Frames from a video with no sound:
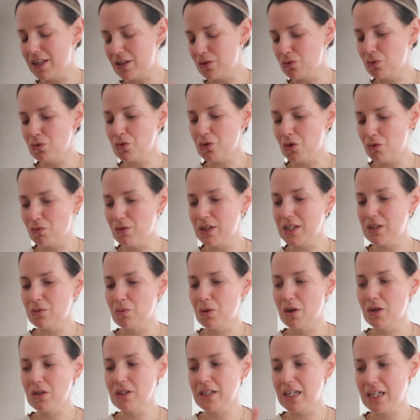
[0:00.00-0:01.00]
that's also a
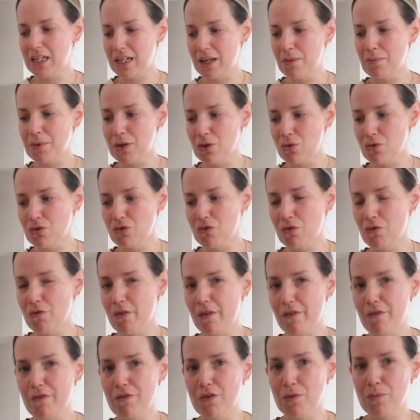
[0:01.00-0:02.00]
reason why I was like, let me order a
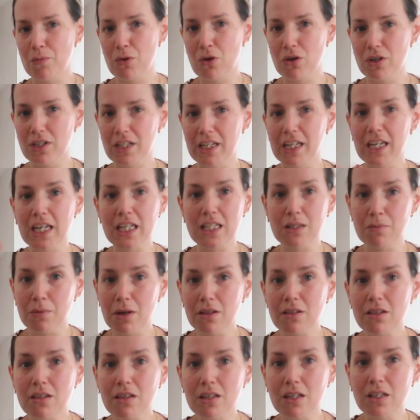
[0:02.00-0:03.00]
Riverford box and get some
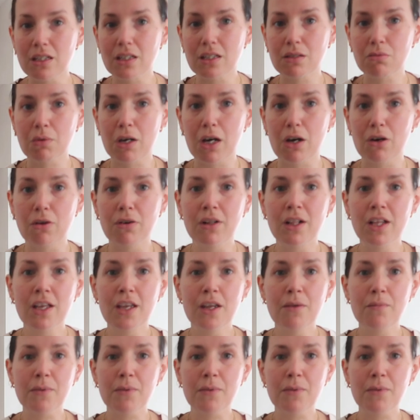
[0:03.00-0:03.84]
other things as well,